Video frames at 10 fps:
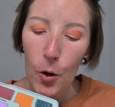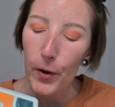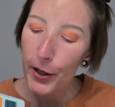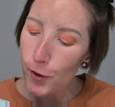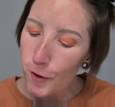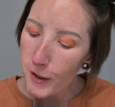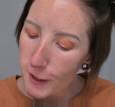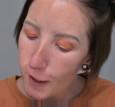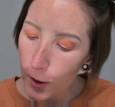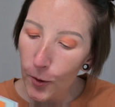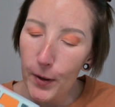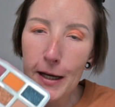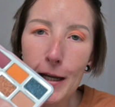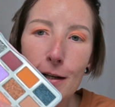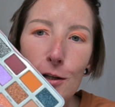We are going to go
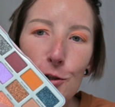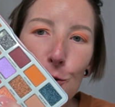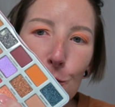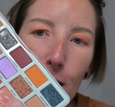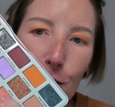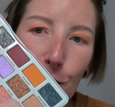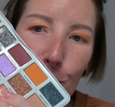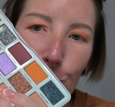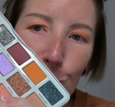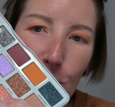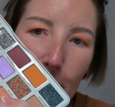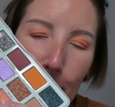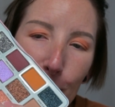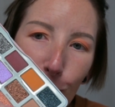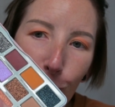into this
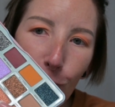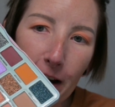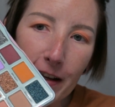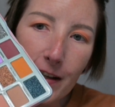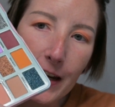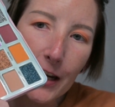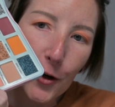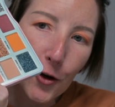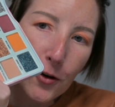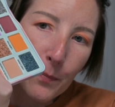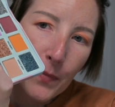shade right here.